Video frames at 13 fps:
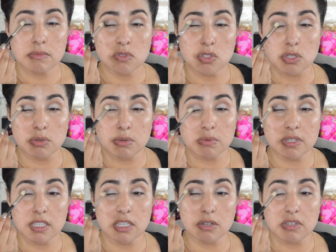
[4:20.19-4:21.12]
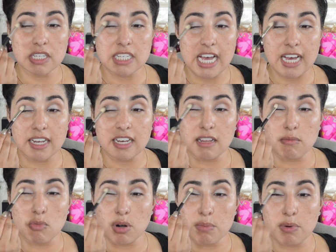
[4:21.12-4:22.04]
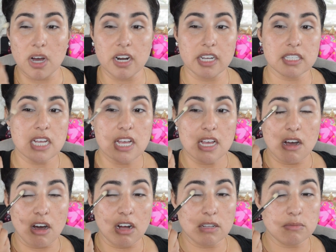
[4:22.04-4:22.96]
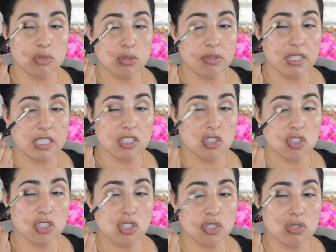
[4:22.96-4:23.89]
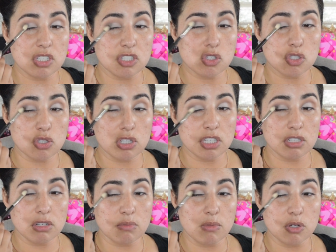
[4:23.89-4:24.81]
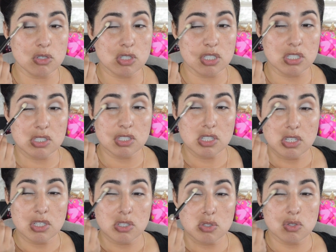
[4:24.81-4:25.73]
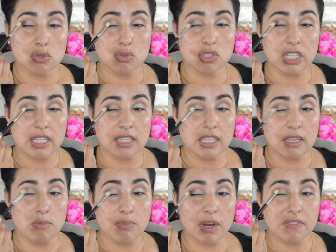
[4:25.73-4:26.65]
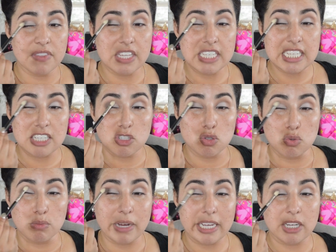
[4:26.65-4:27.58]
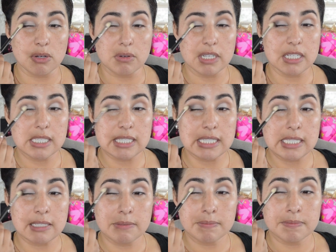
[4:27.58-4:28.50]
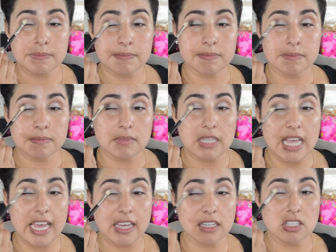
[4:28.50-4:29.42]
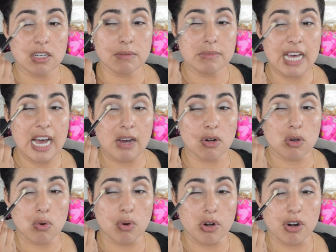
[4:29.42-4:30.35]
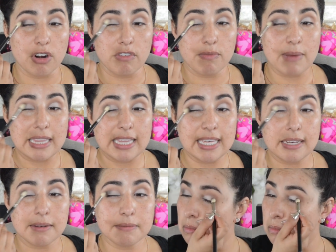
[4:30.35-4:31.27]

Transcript: So we really don't need to add any more product. All I'm doing is just using circular motions to gently buff this into my crease and on the outer corner of my lid.